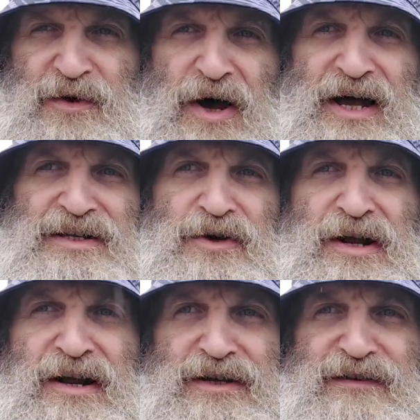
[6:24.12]
away
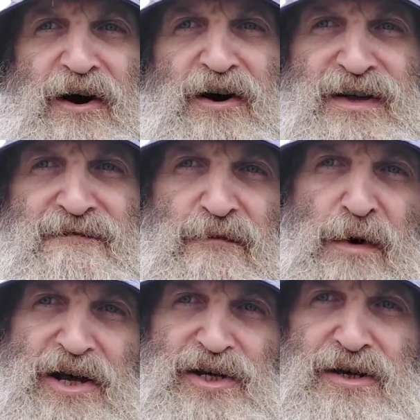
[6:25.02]
to as far as
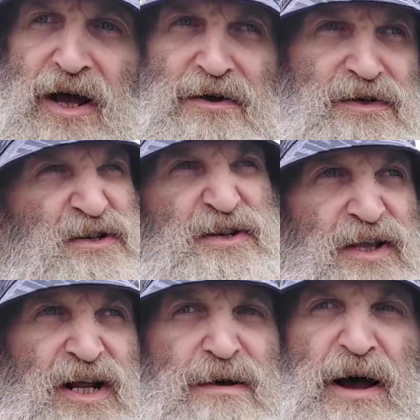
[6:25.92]
information goes. It's just
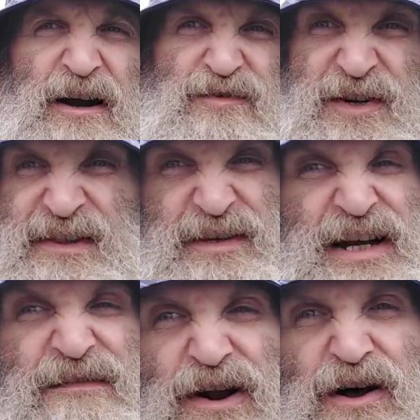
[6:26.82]
an email address. It
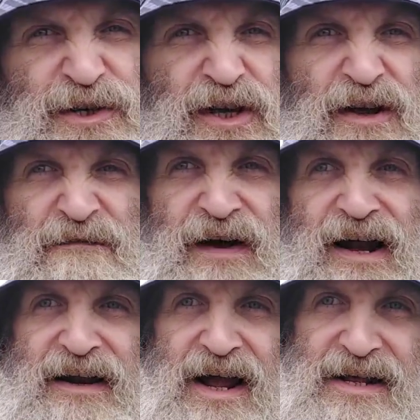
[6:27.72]
doesn't even ask you to
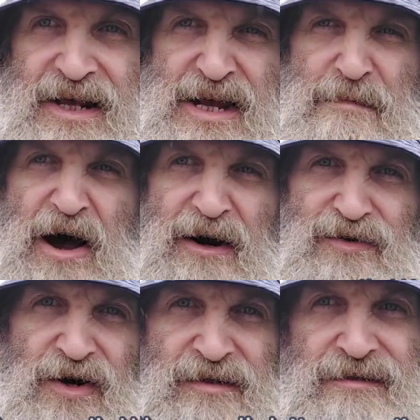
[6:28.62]
validate the email
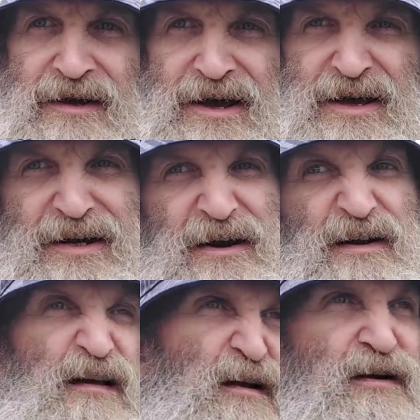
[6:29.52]
address. You don't
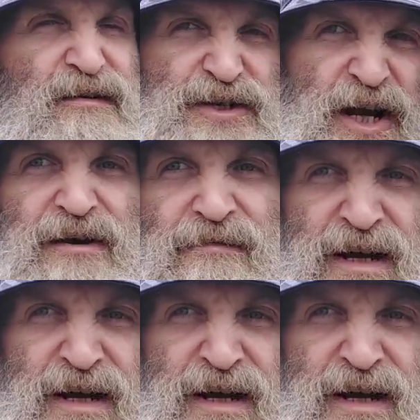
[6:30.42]
have to check your